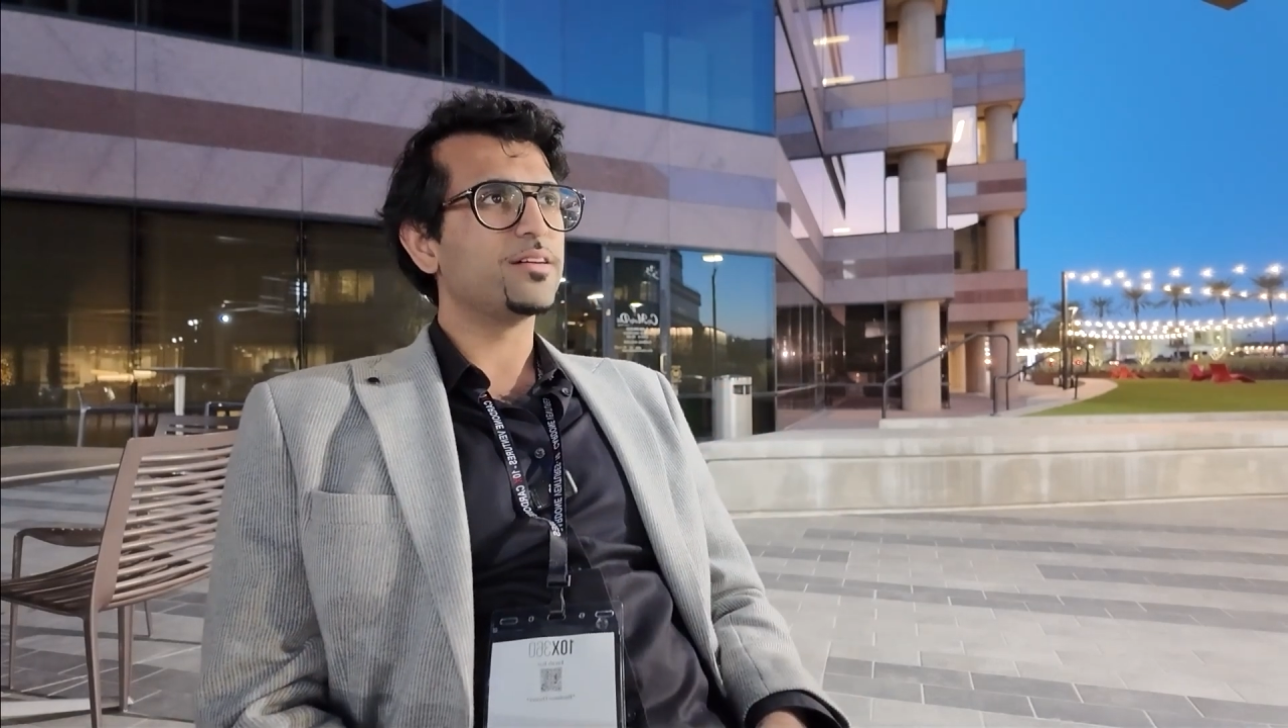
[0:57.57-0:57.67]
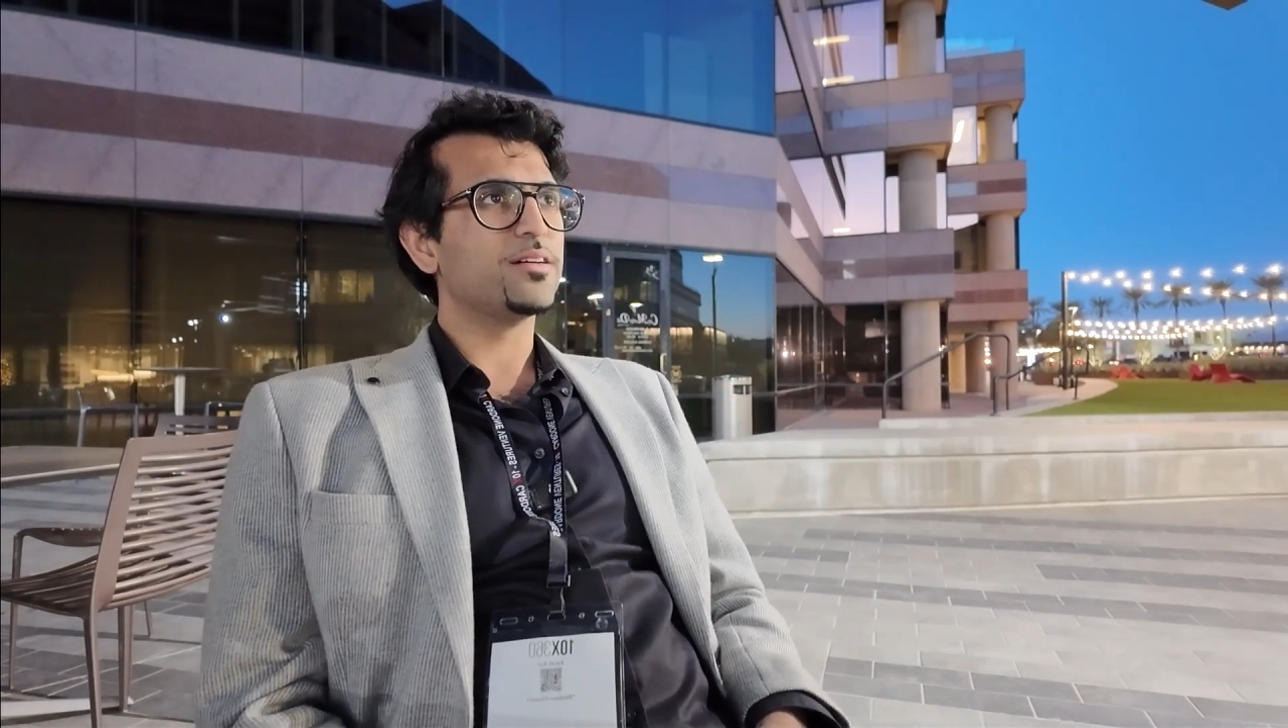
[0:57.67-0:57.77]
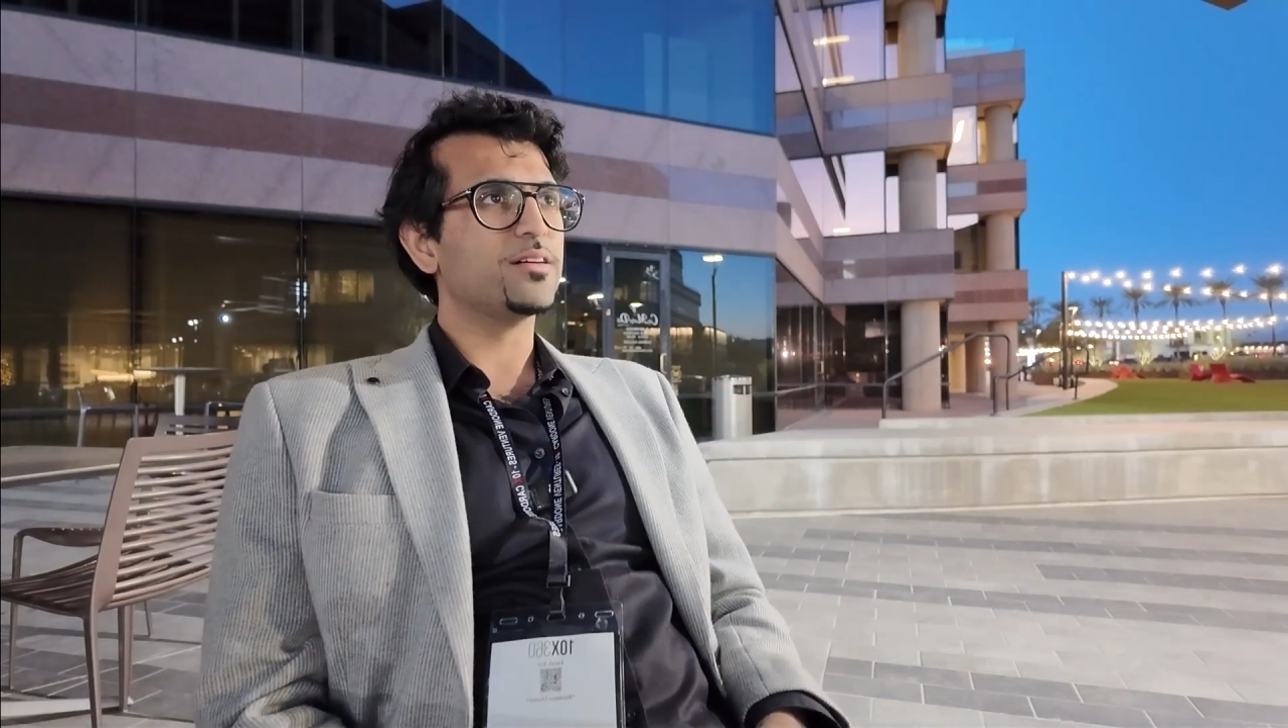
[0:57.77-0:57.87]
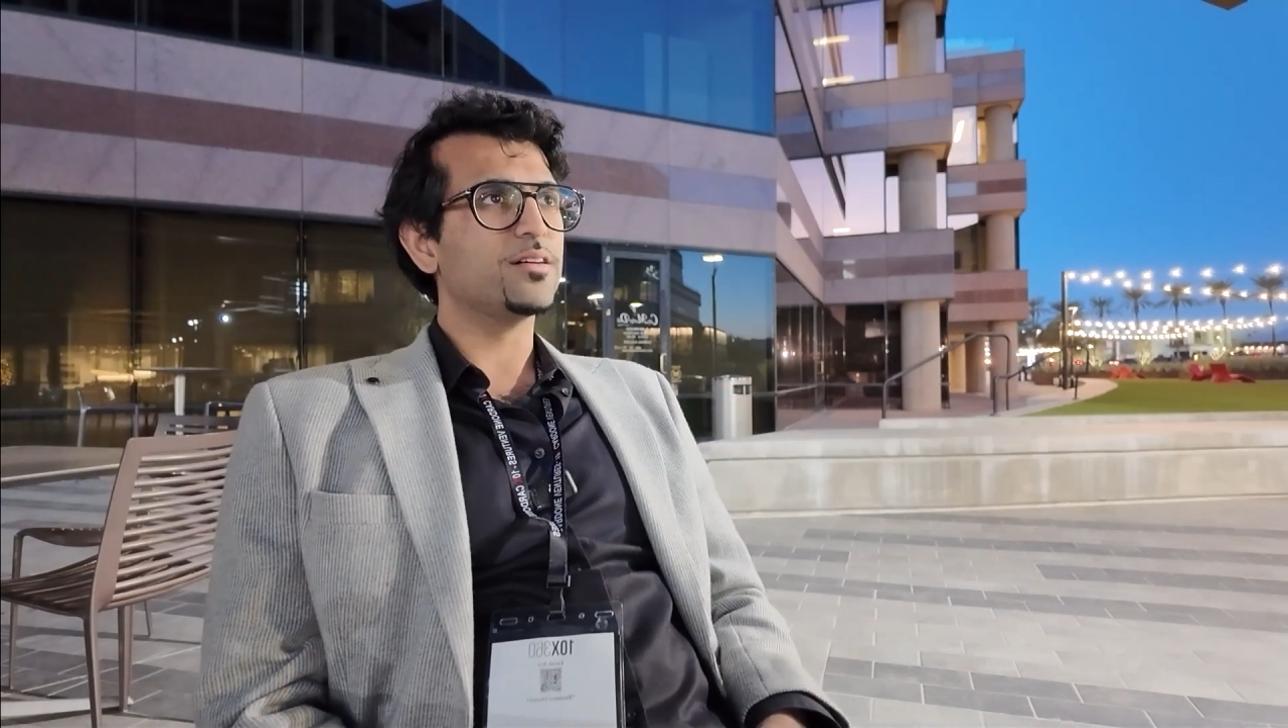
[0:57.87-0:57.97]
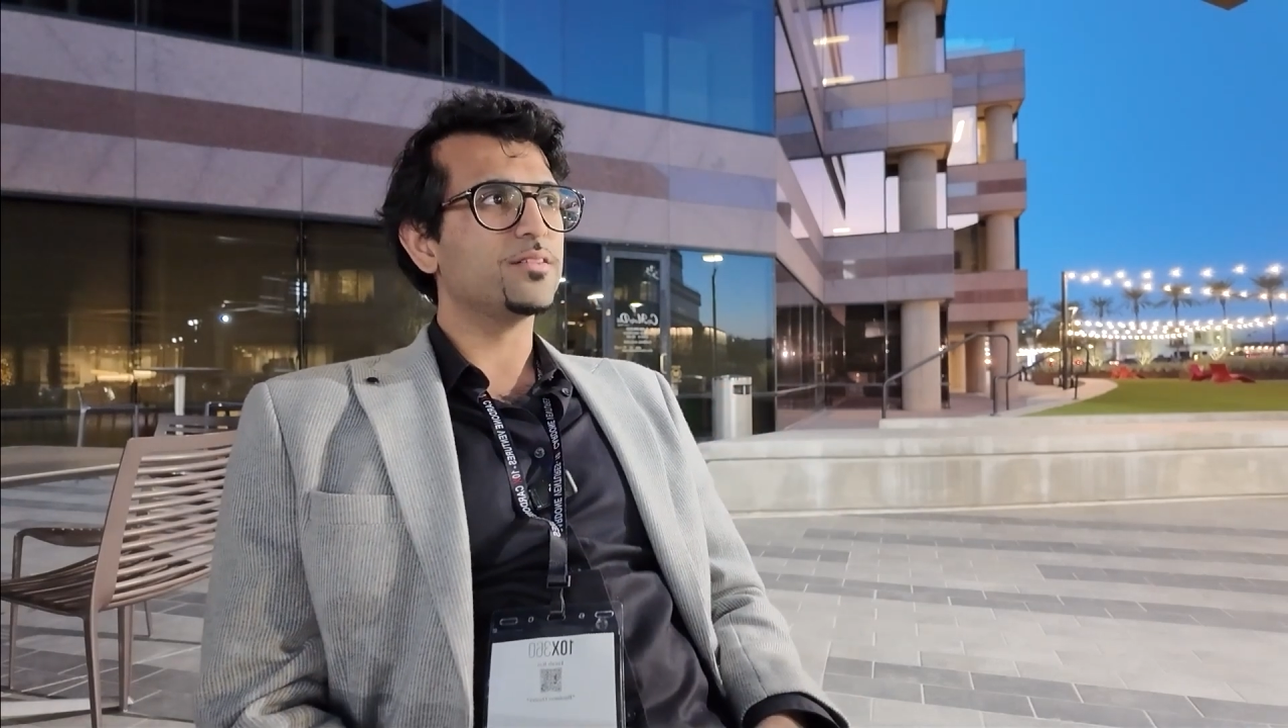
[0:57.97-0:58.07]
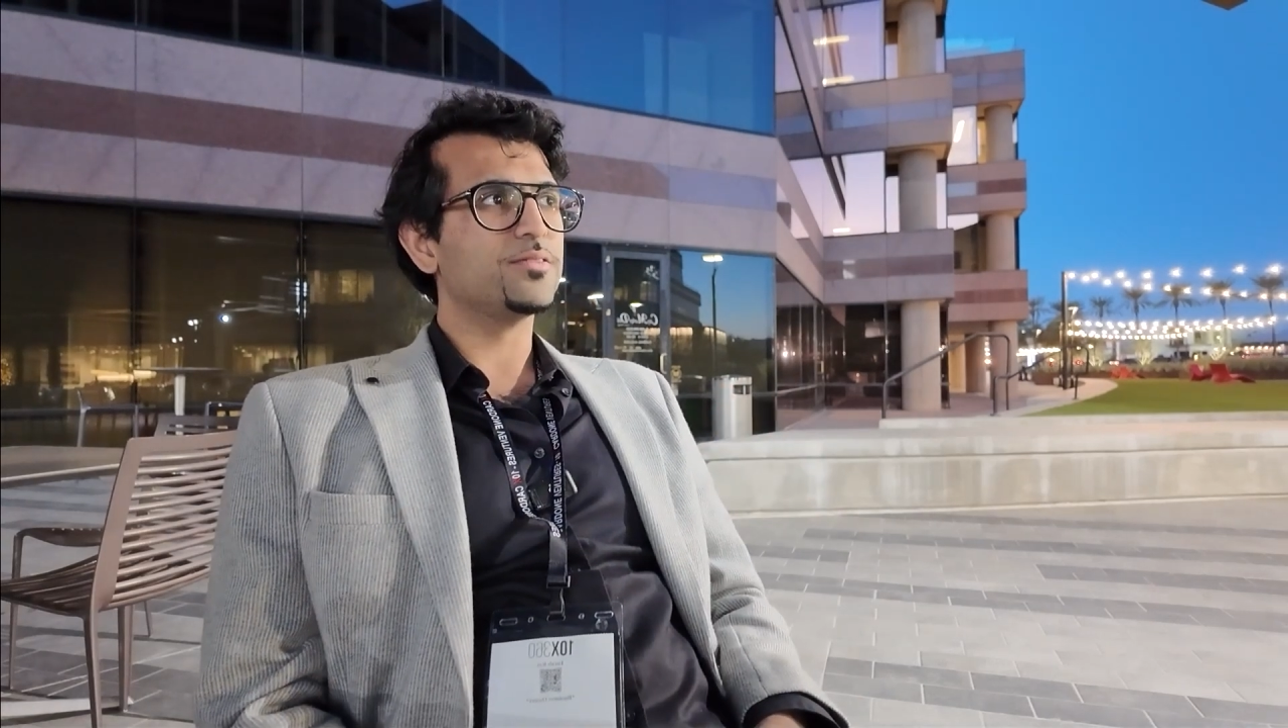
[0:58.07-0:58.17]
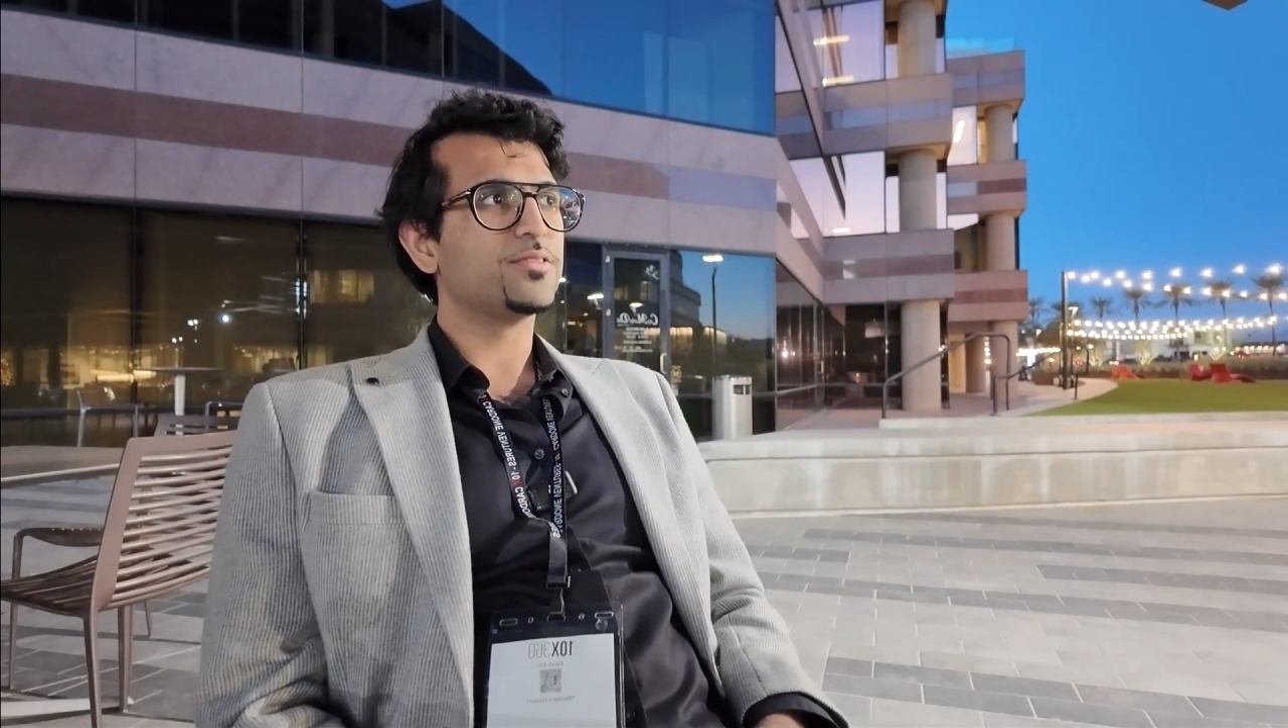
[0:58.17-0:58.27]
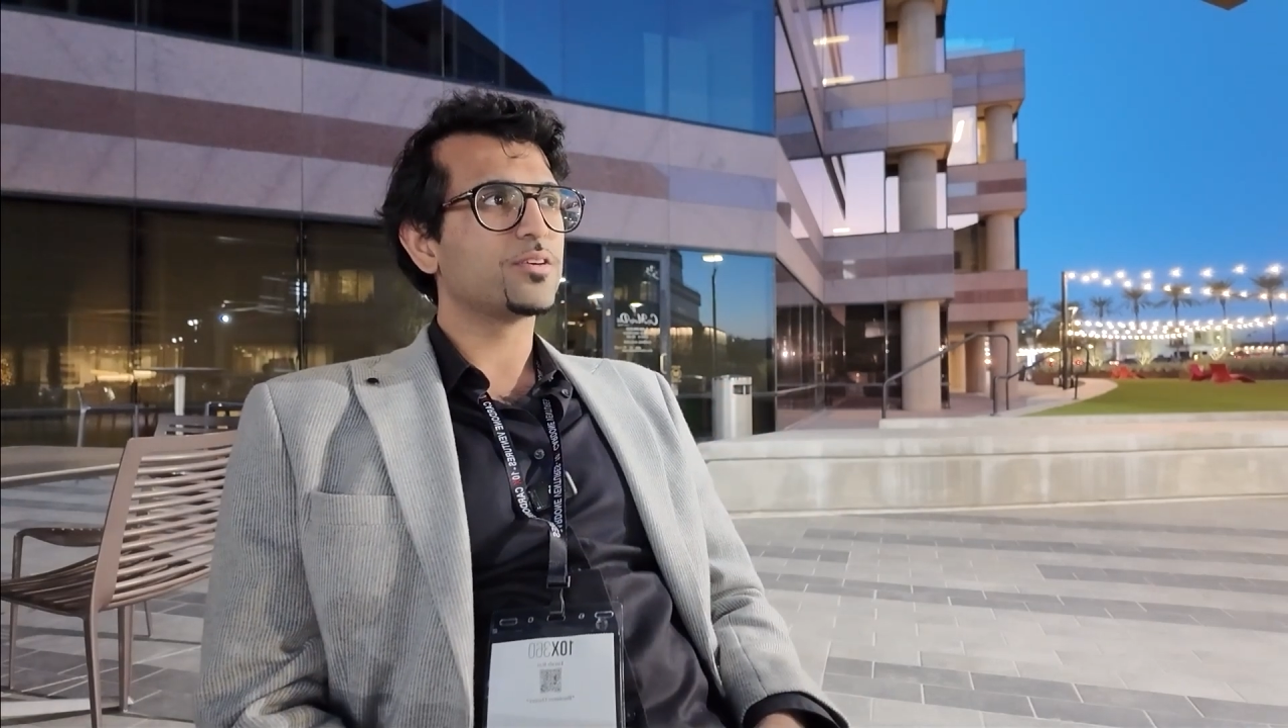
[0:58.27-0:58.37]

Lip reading: of